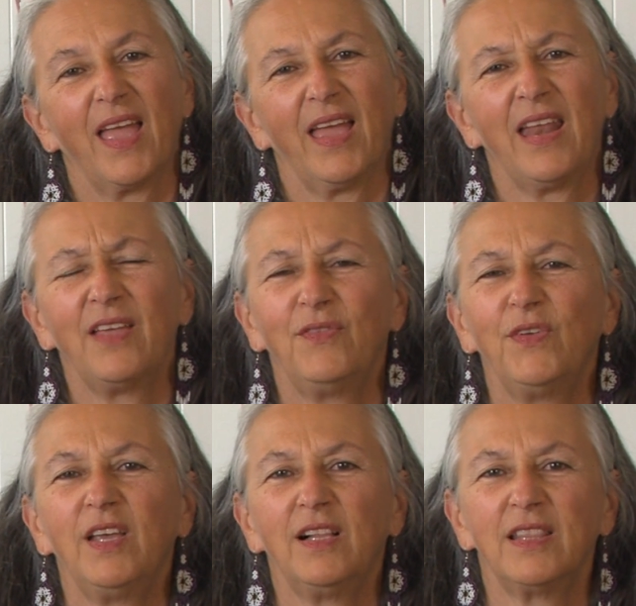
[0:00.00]
And I
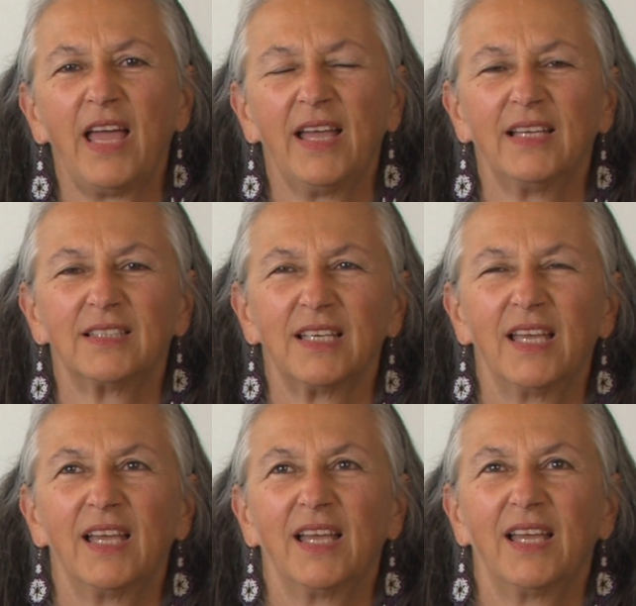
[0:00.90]
feel that,
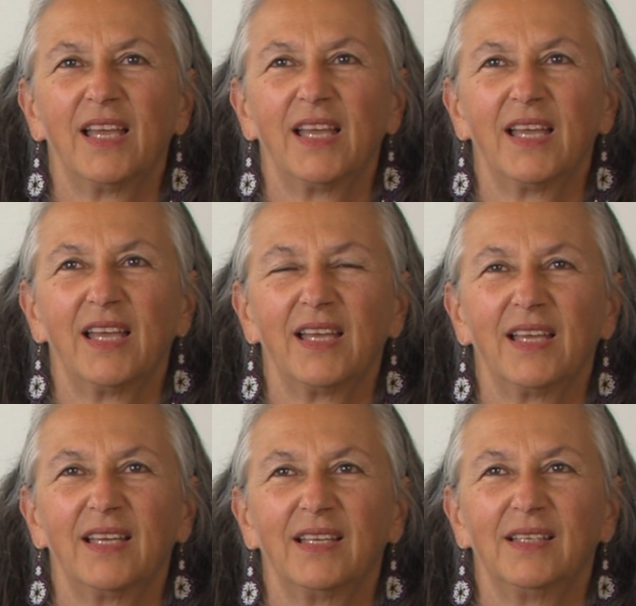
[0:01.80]

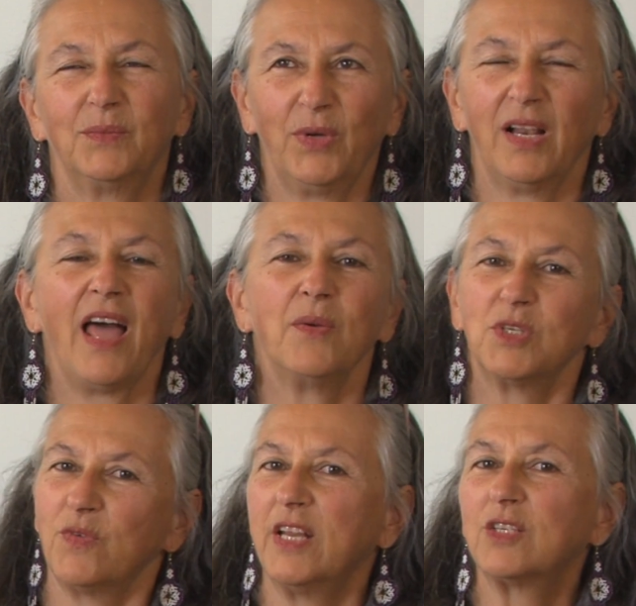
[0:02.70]
well, I
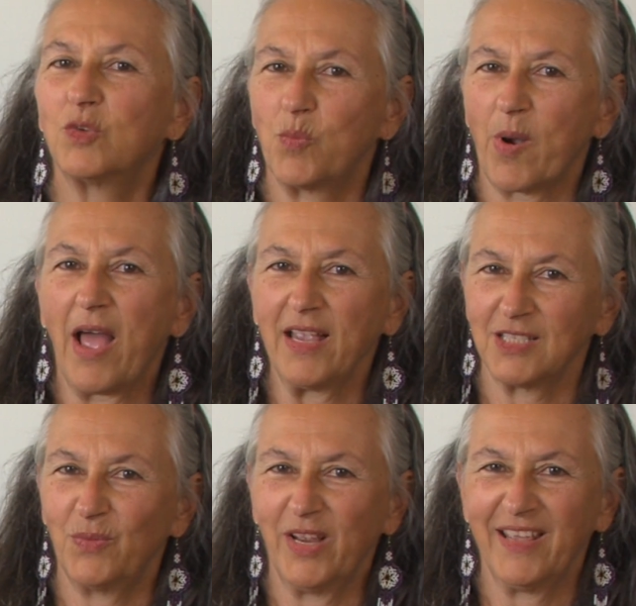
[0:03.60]
was very
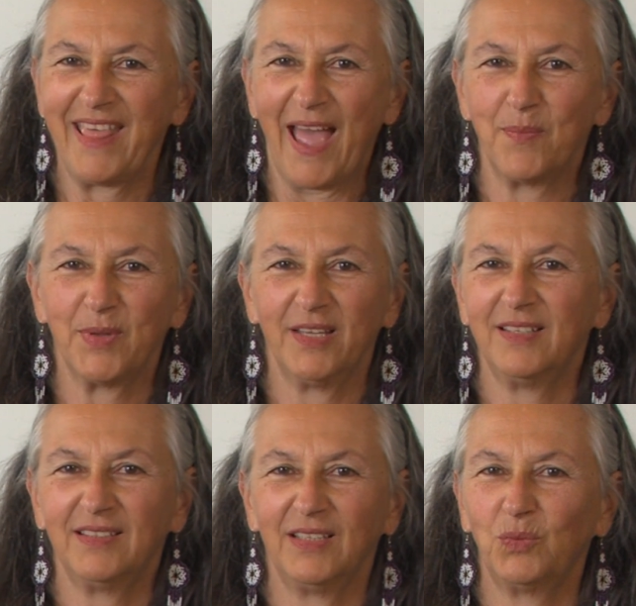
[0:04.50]
surprised when it
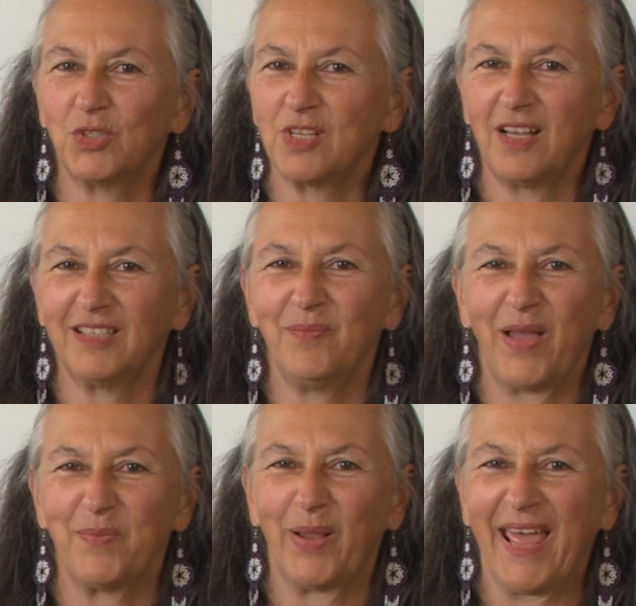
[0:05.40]
happened. It was not in
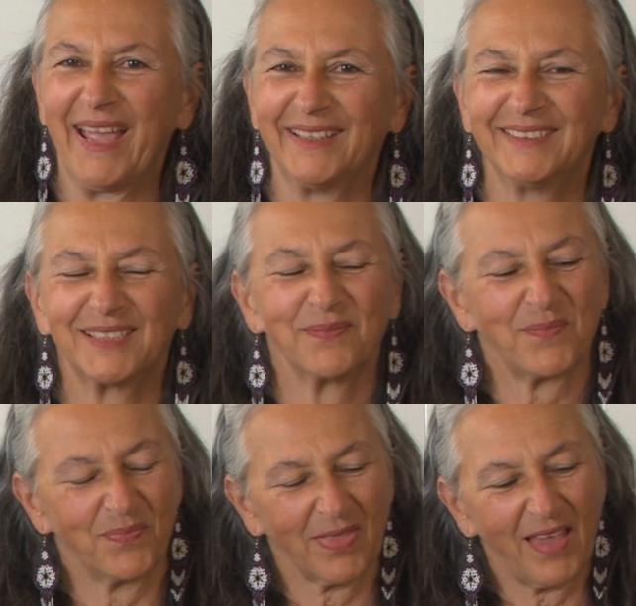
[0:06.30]
my plans,
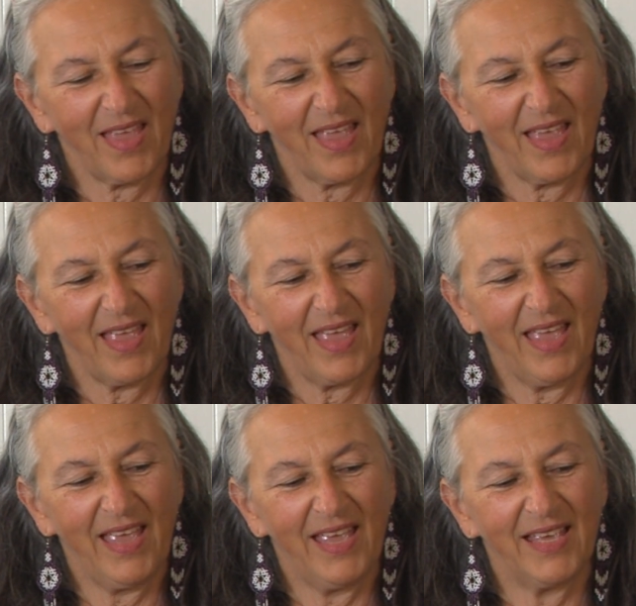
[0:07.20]

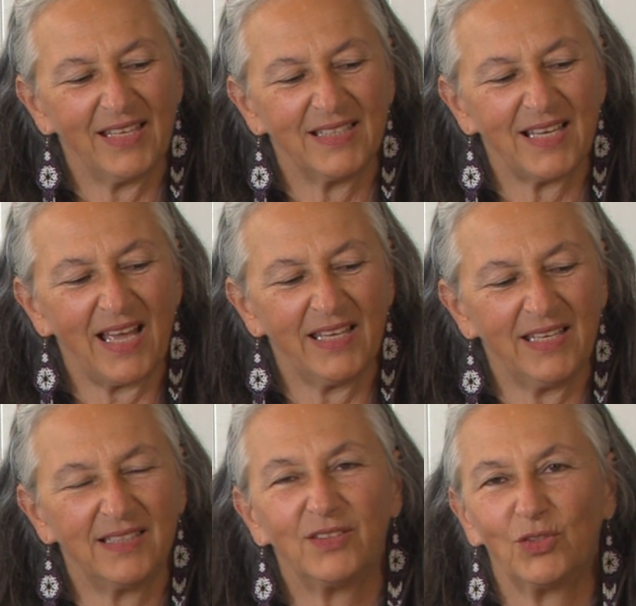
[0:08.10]
and I
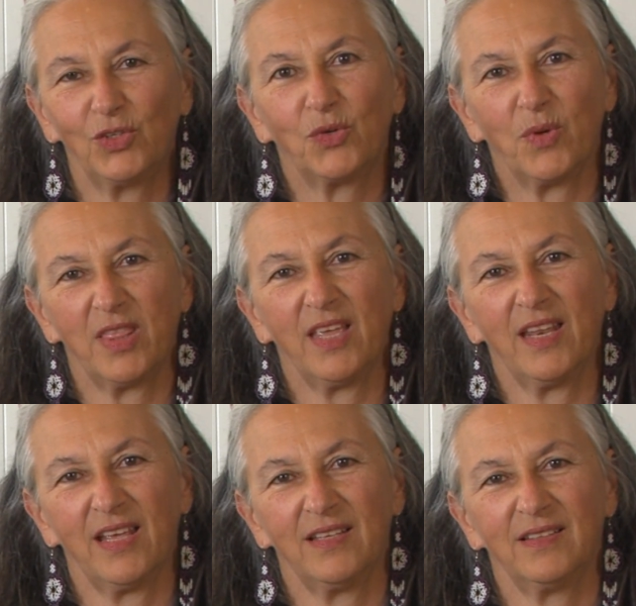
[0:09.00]
needed to look
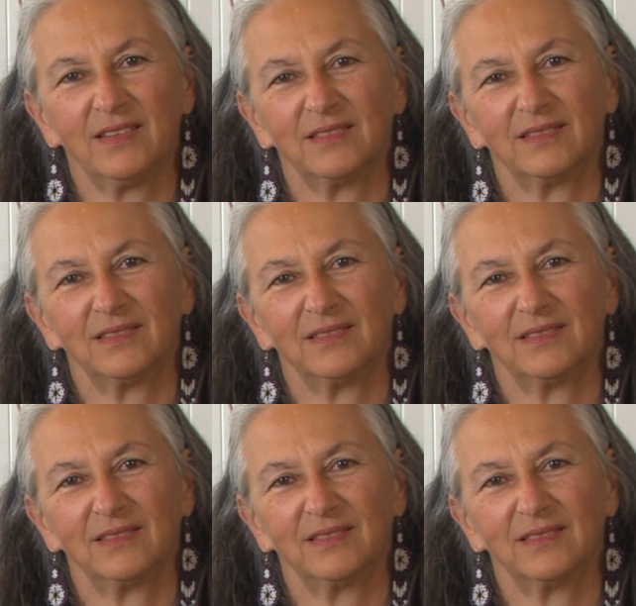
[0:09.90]
within and